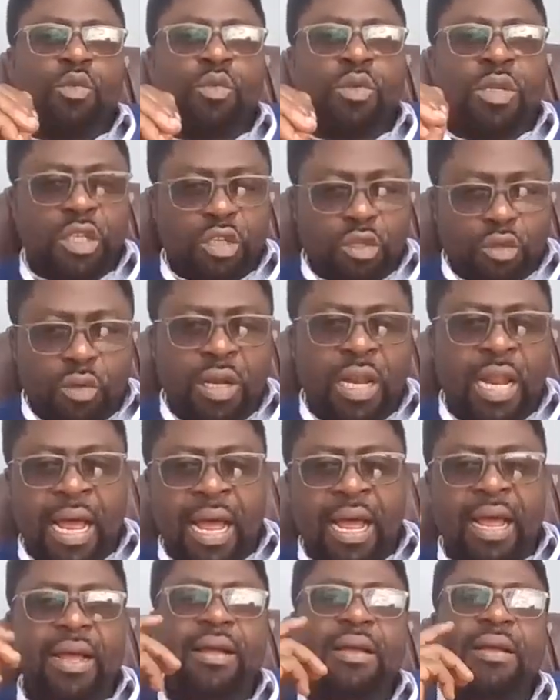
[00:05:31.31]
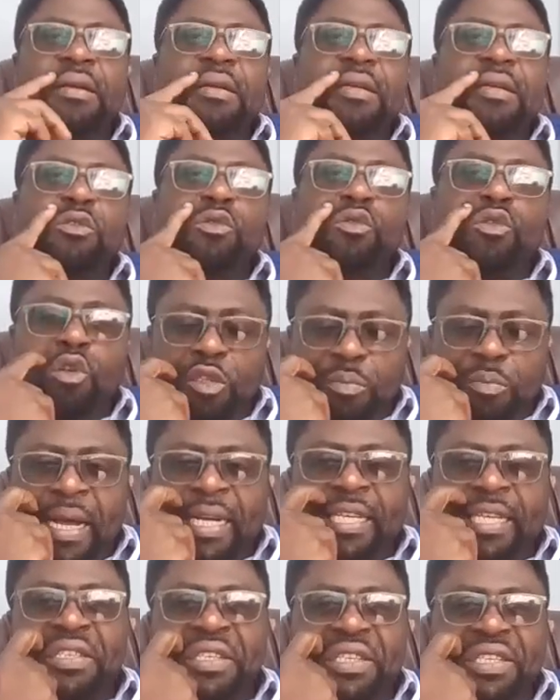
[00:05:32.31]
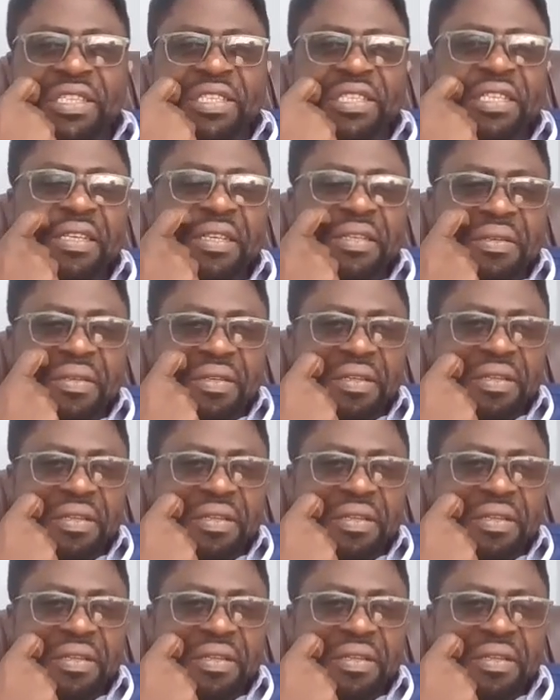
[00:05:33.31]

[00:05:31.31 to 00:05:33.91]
to the solar, to those batteries?